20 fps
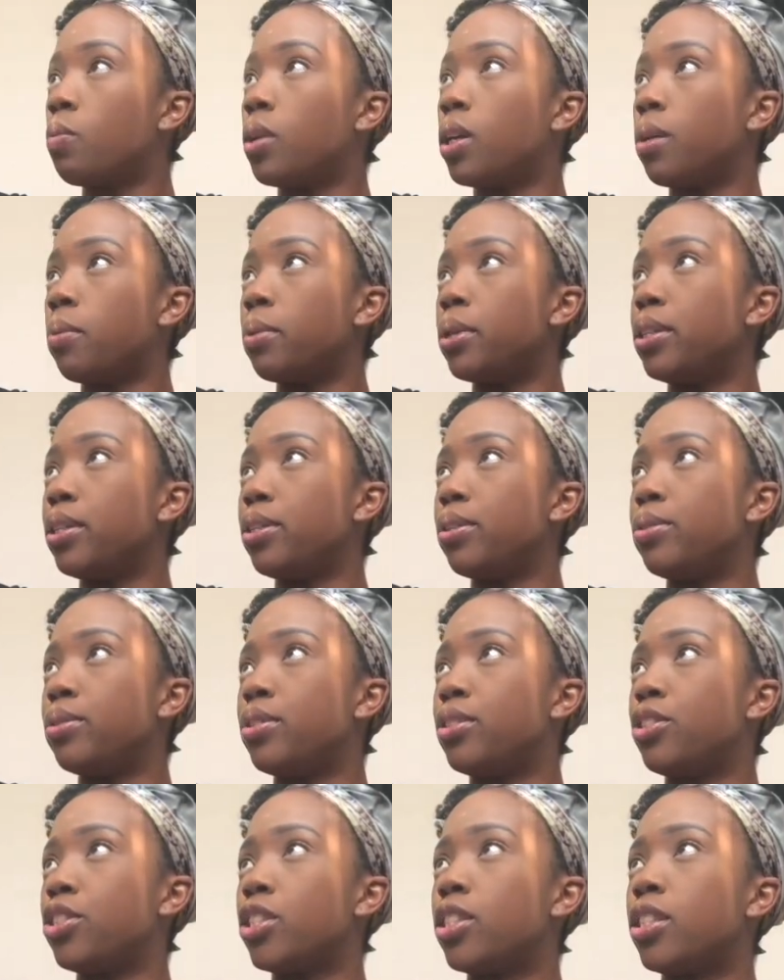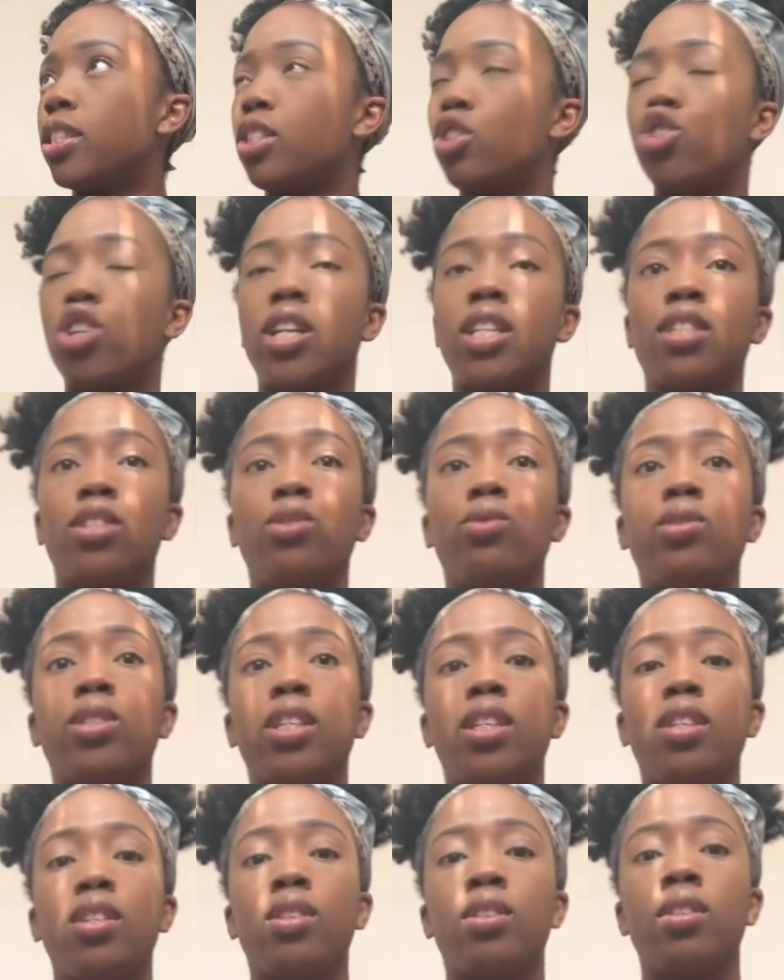But I would use just the
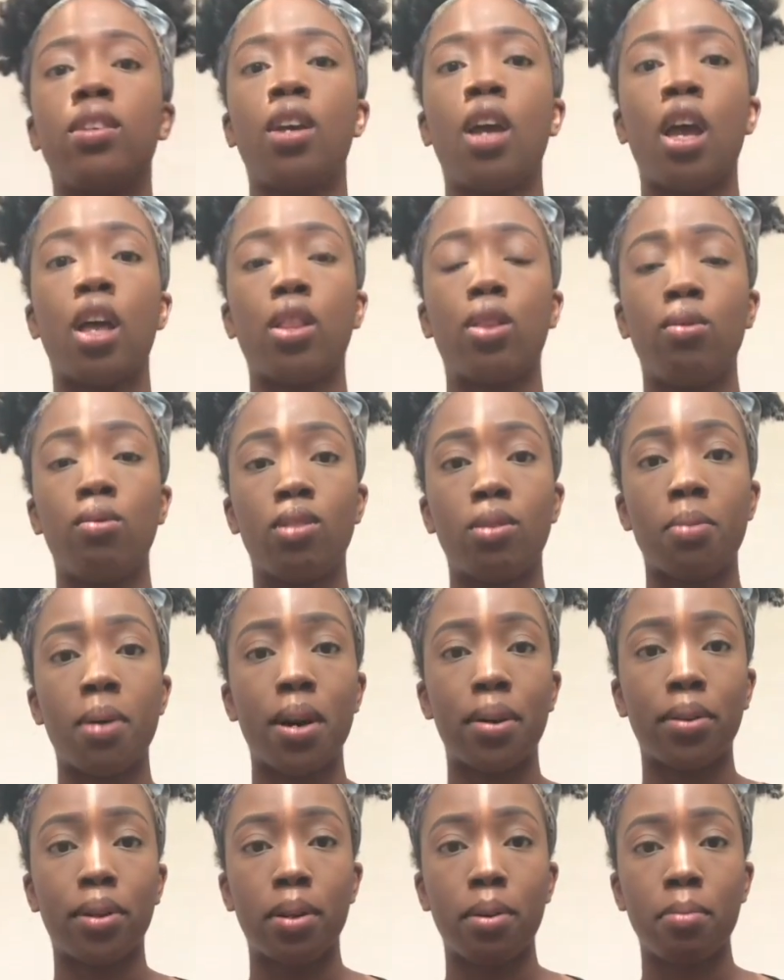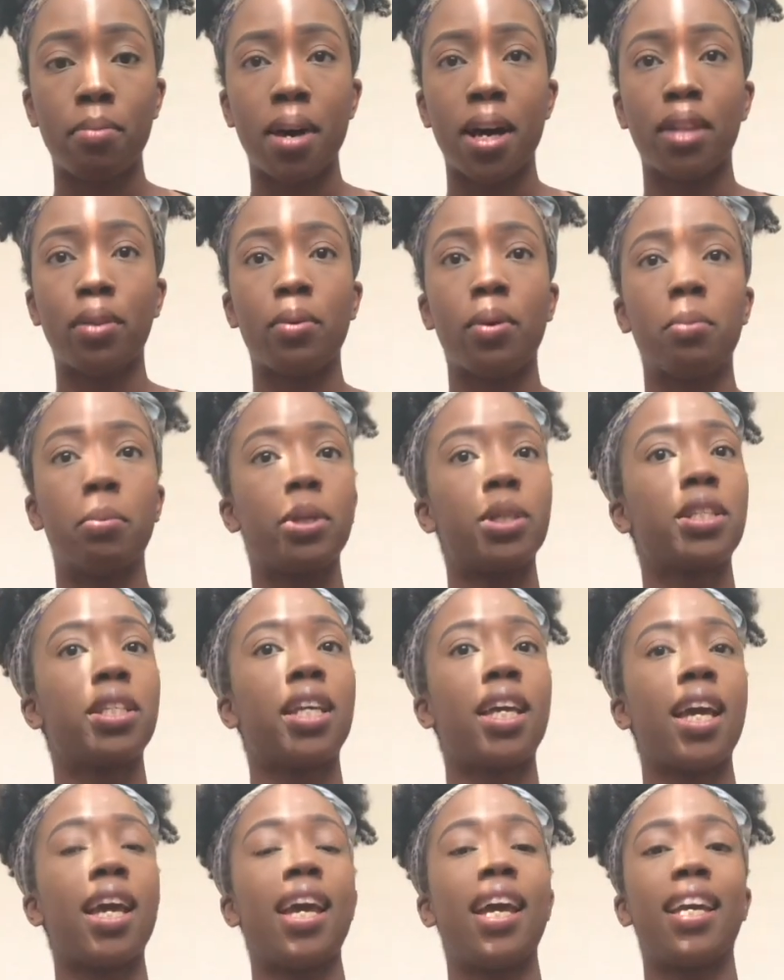translucent loose powder by Laura
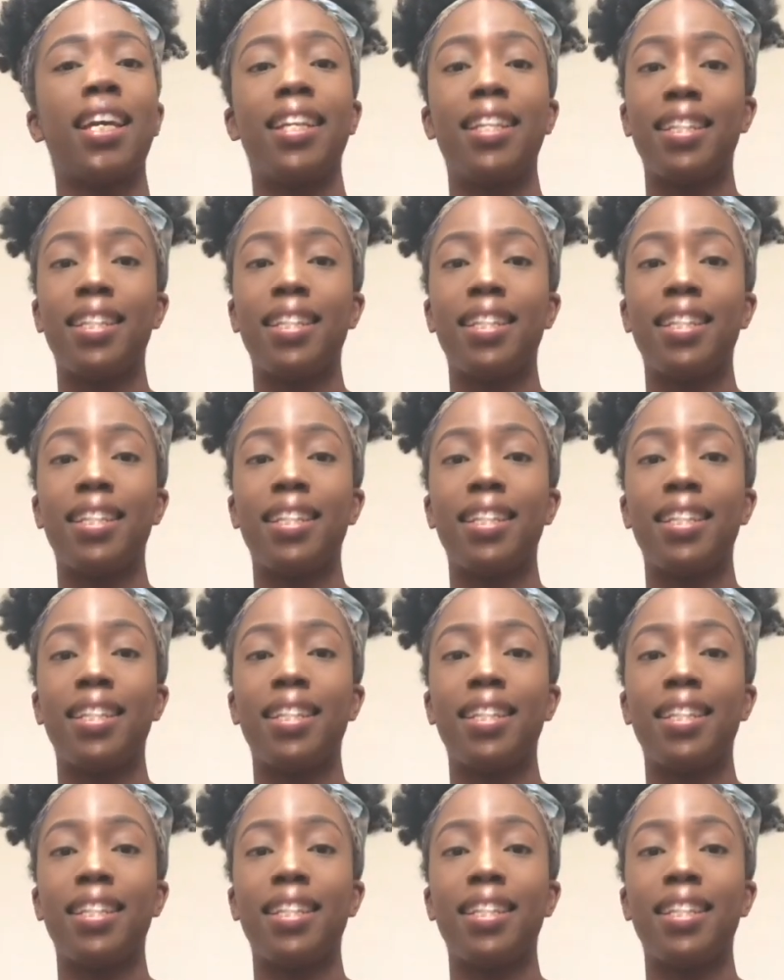Mercier.